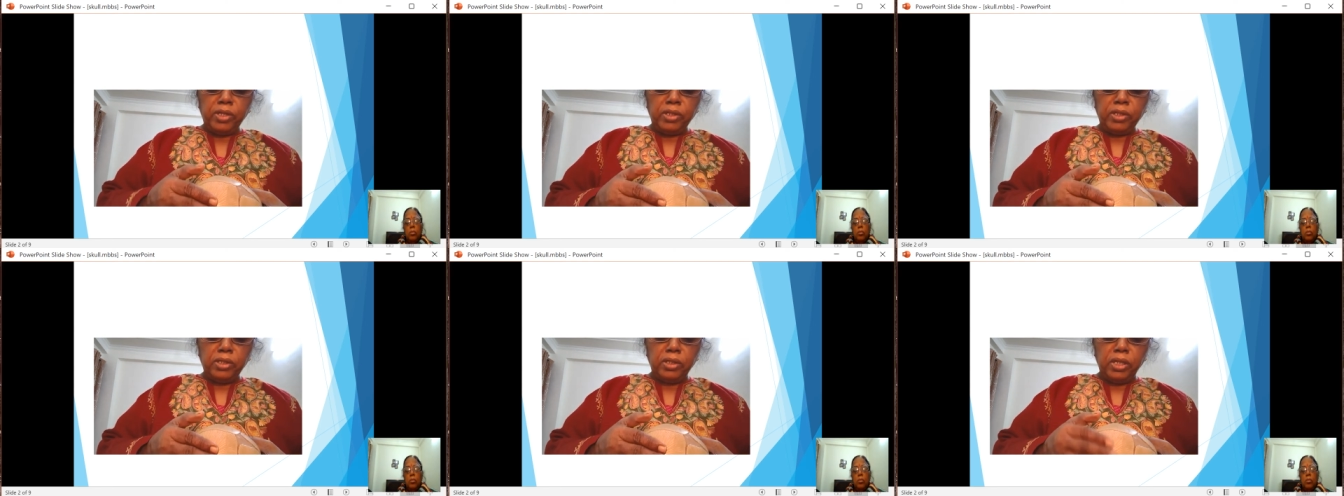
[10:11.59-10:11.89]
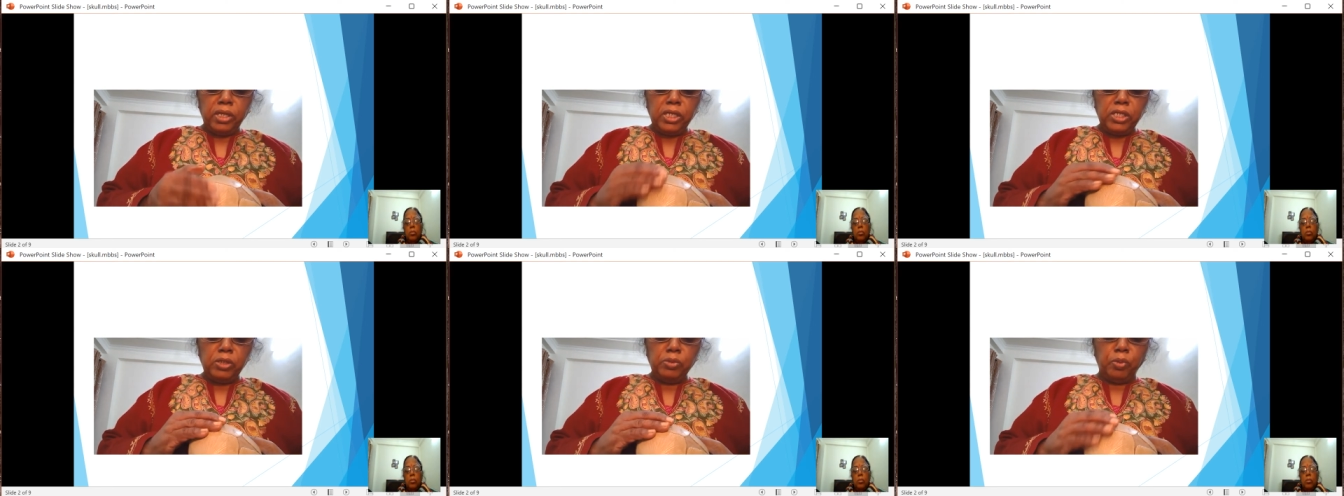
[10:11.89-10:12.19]

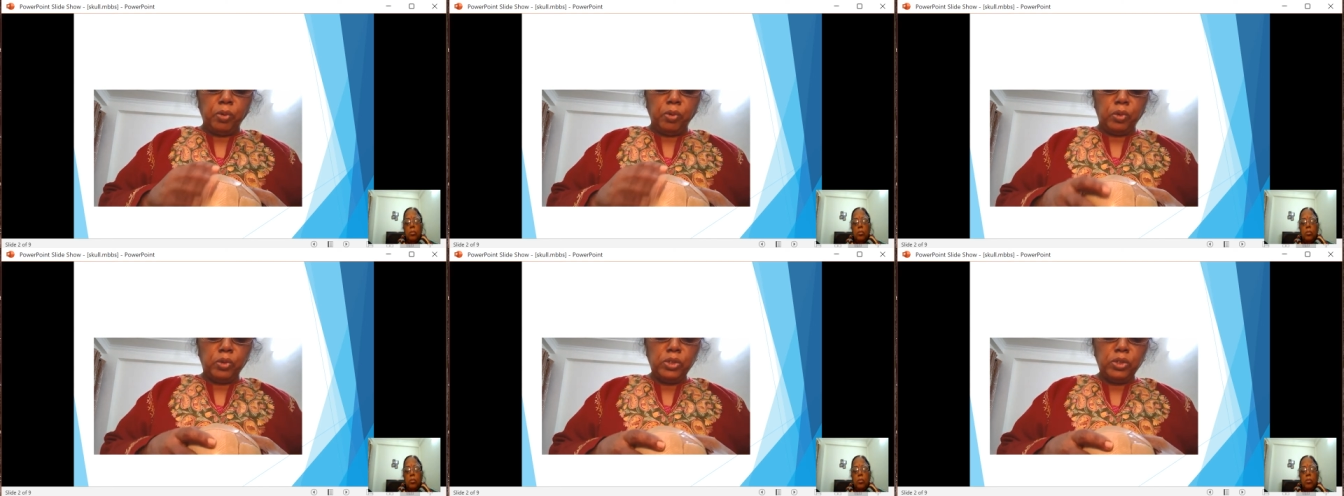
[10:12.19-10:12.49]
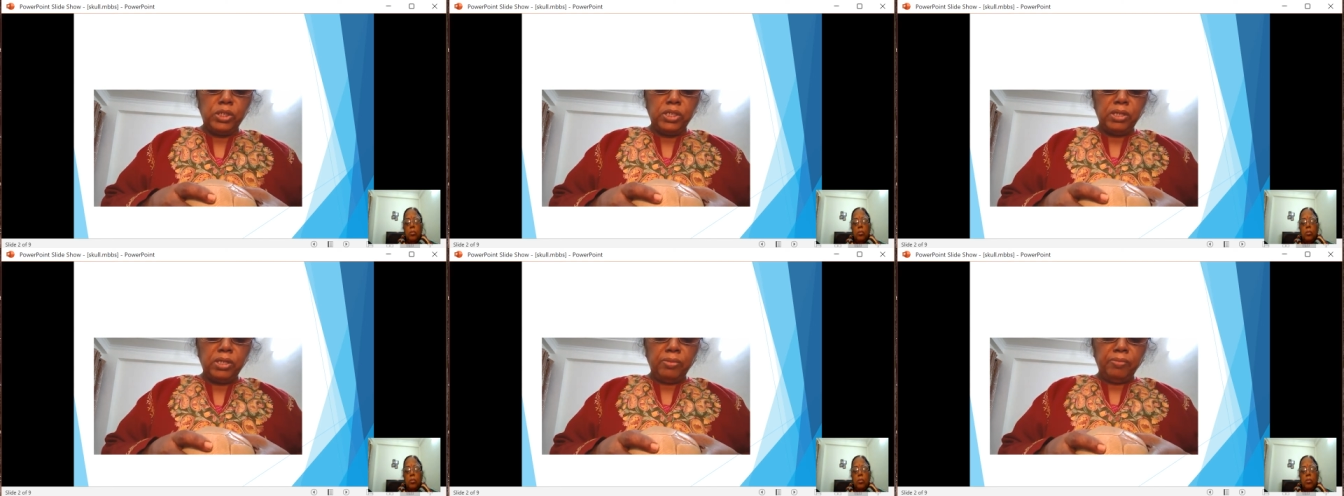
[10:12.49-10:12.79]
these
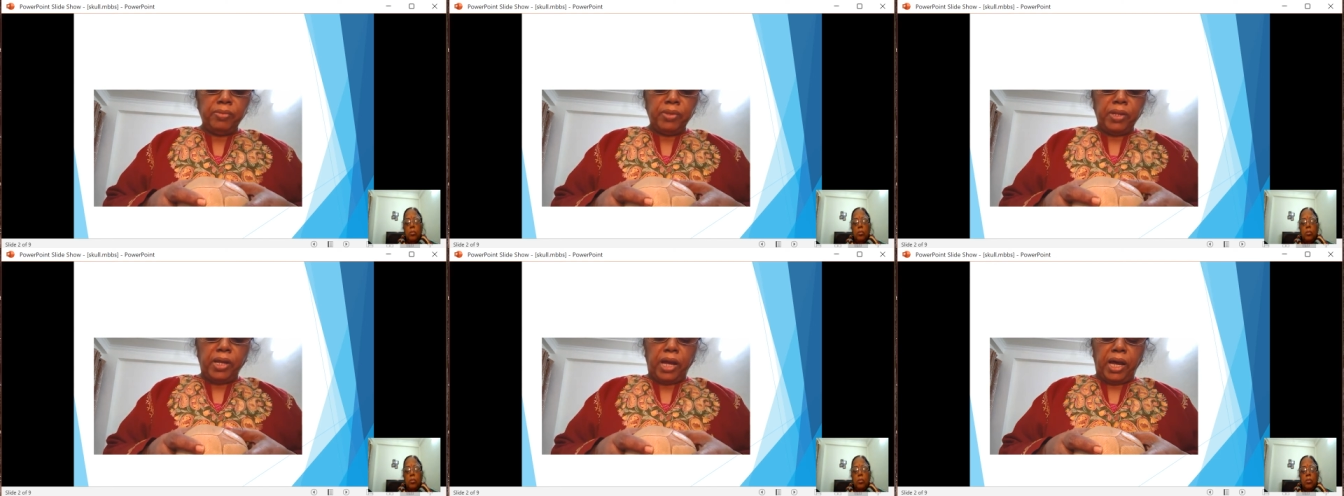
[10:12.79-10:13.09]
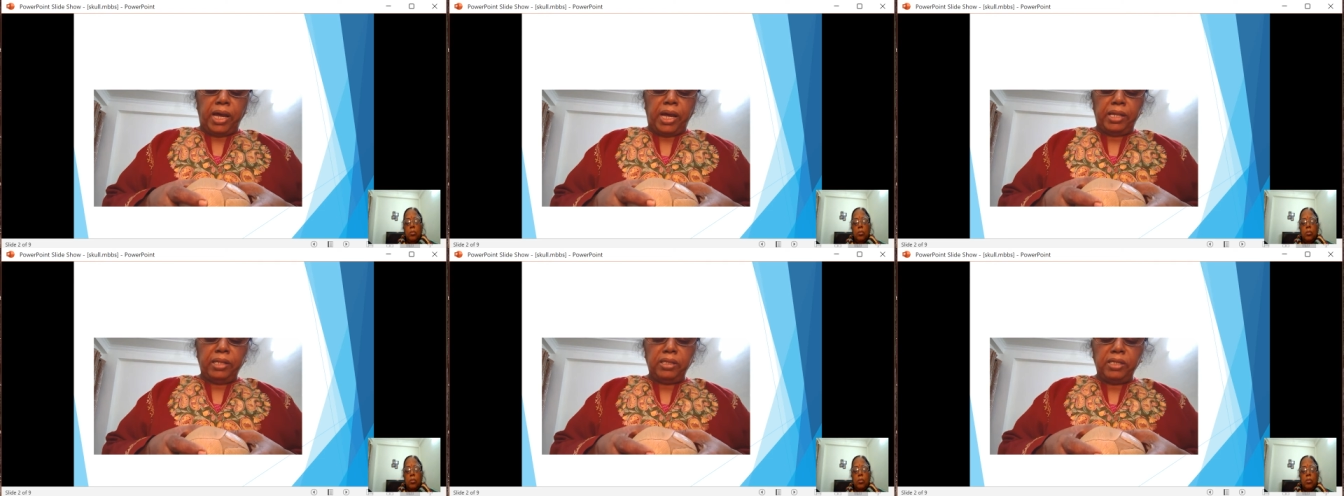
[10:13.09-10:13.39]
bones
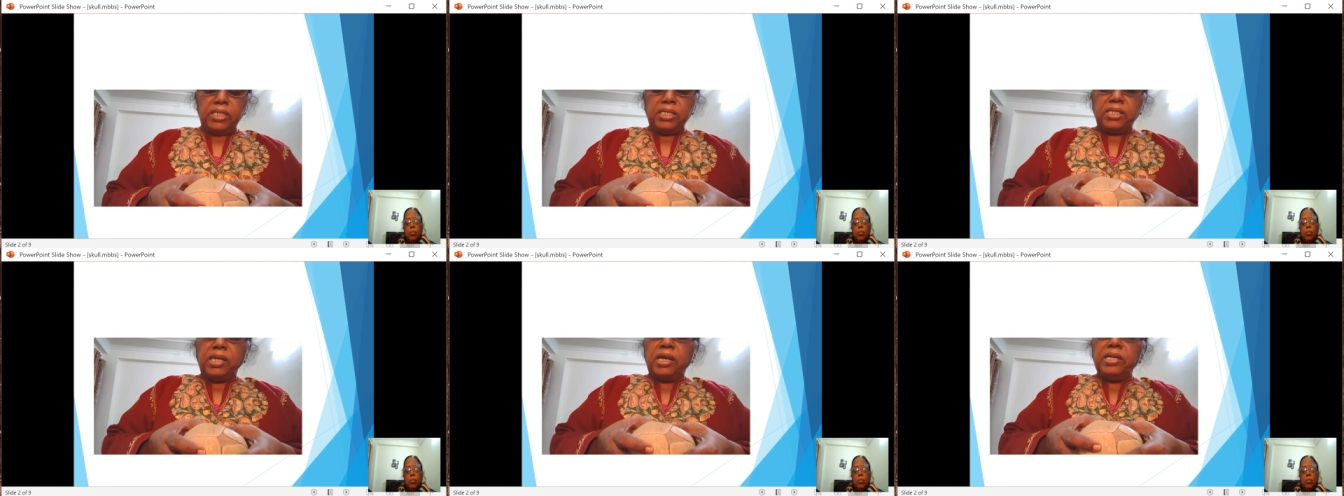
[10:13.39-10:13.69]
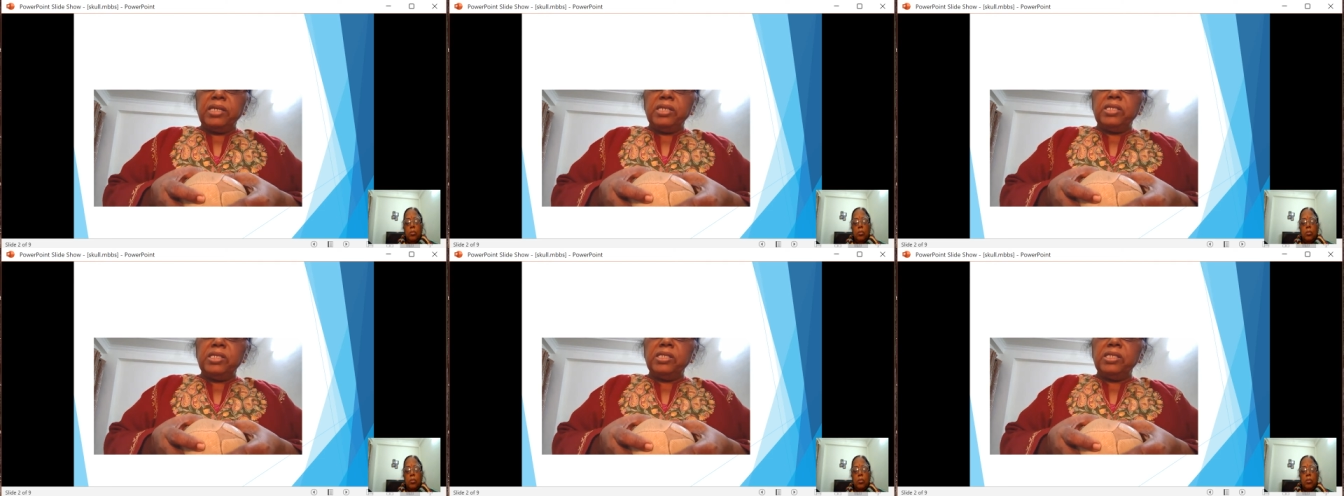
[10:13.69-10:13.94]
and the size